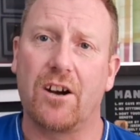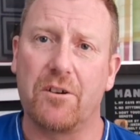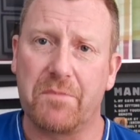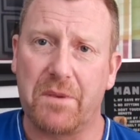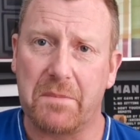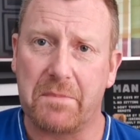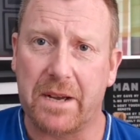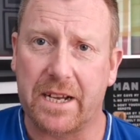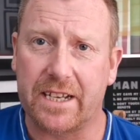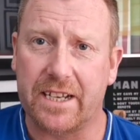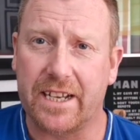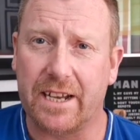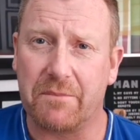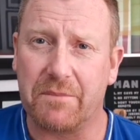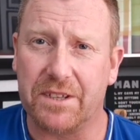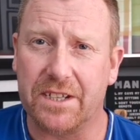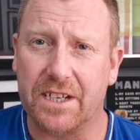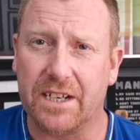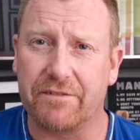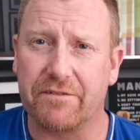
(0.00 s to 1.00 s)
I'll be back
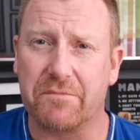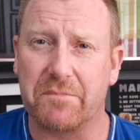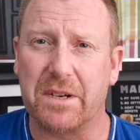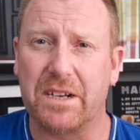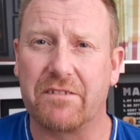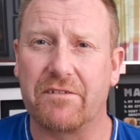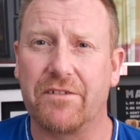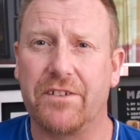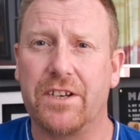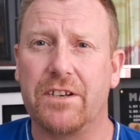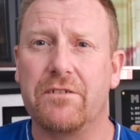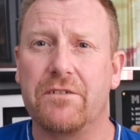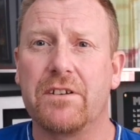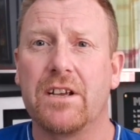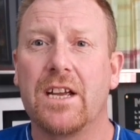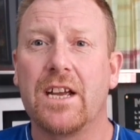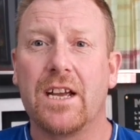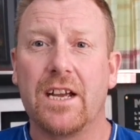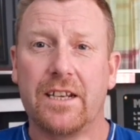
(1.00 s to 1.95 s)
again with another beer review.